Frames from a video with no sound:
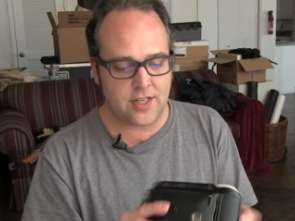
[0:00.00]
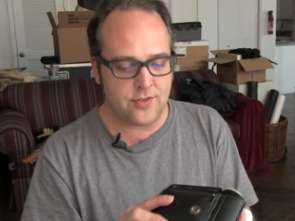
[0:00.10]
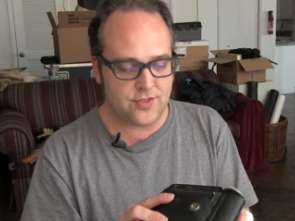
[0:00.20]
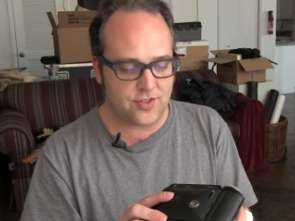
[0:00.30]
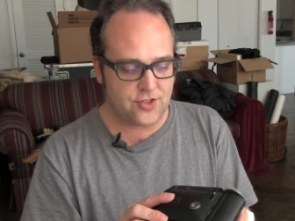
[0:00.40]
It
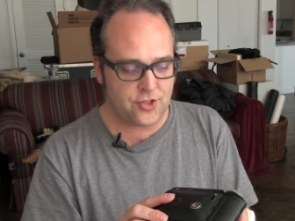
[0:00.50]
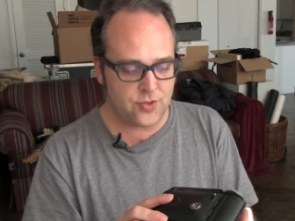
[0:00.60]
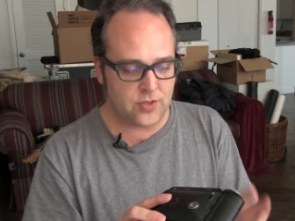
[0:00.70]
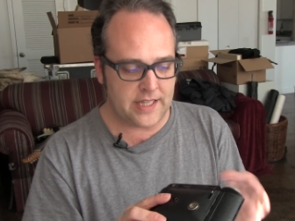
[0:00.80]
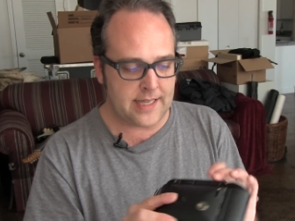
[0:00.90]
uses
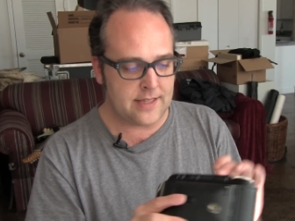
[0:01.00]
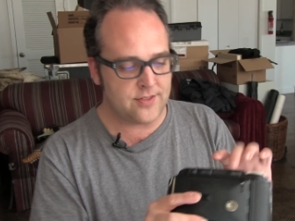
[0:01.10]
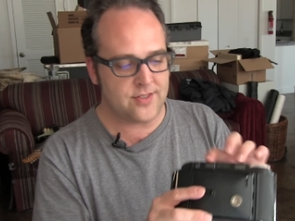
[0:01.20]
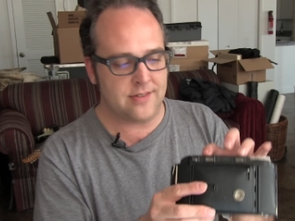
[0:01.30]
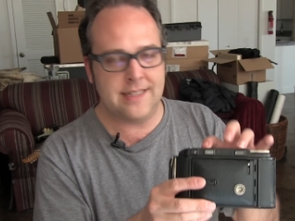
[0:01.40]
two
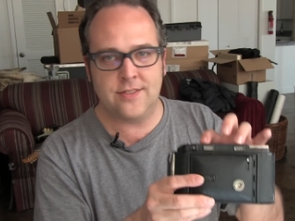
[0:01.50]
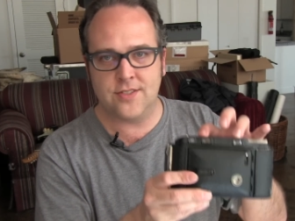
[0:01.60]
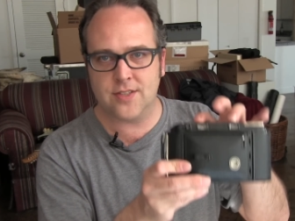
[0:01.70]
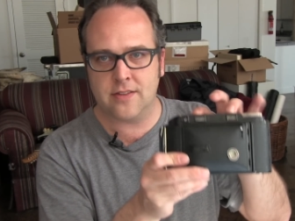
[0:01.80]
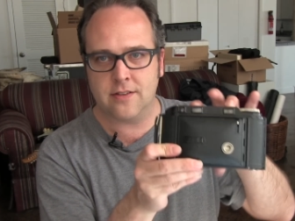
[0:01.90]
lens
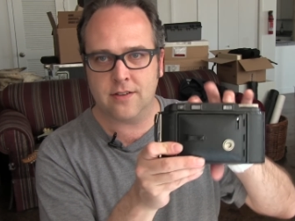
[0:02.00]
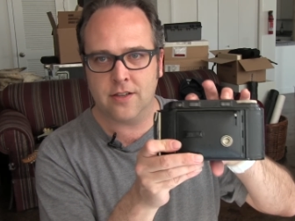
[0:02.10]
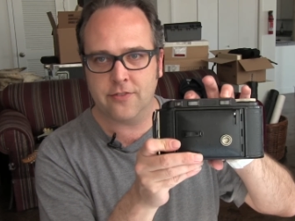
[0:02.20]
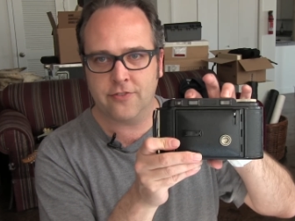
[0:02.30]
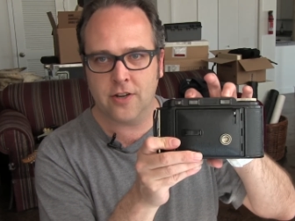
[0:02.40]
lenses on the
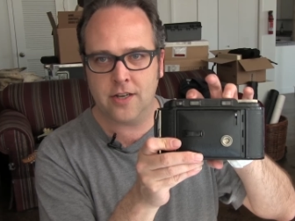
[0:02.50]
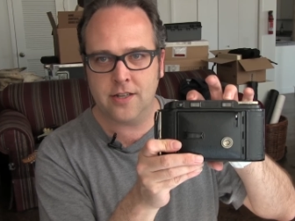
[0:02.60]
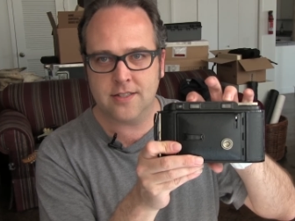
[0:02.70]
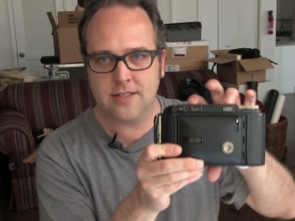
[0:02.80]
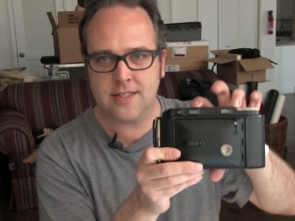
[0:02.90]
on the front.
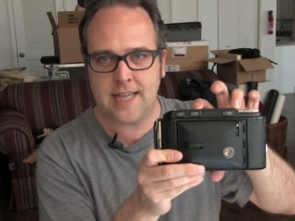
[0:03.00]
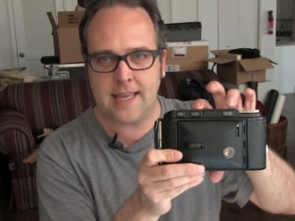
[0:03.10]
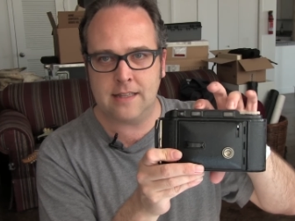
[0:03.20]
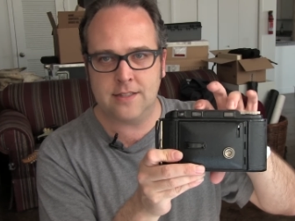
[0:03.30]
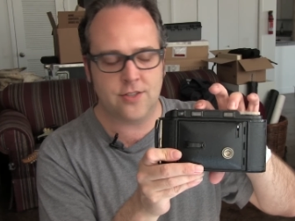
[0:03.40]
You can see a
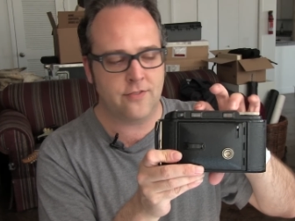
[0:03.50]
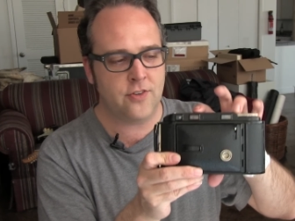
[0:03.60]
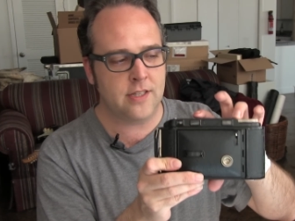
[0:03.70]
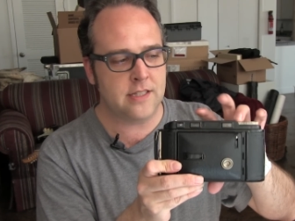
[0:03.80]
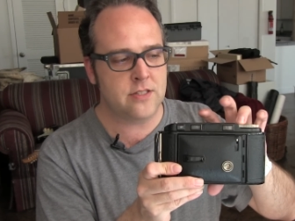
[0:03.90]
taking lens and a
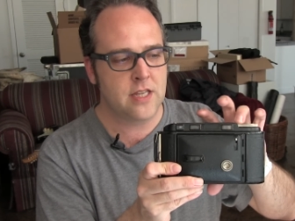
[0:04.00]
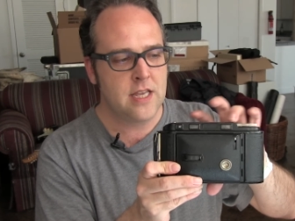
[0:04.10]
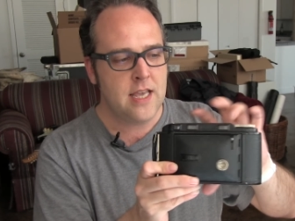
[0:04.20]
viewing lens,